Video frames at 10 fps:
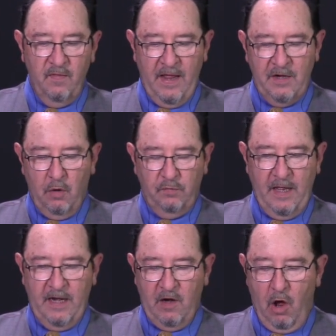They note
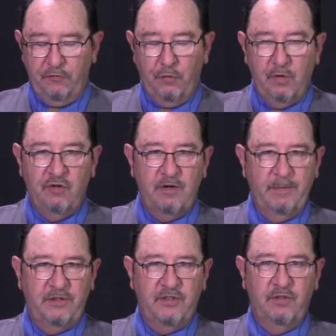that it also
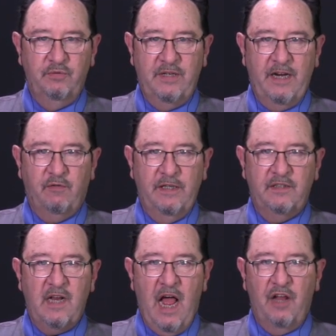contributes to
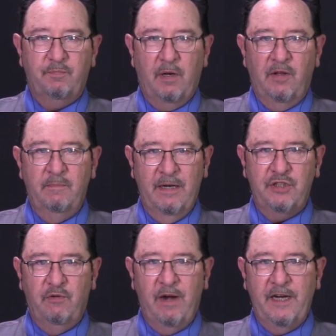decreased hospital
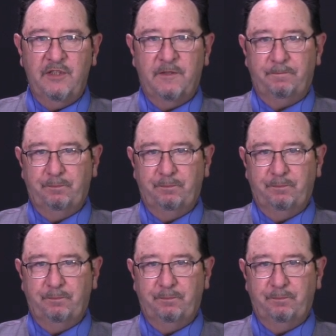admission rates.